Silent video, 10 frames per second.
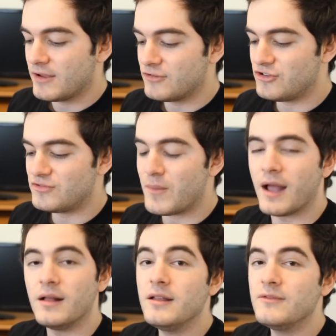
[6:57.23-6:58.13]
She
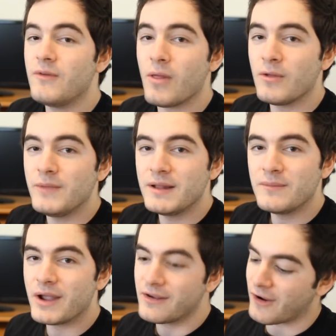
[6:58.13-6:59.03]
smiled and followed me to
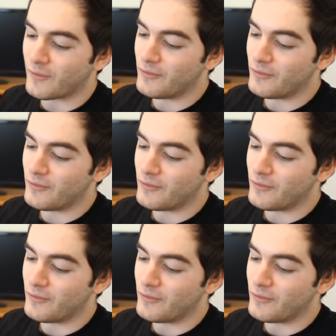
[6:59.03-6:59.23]
my car.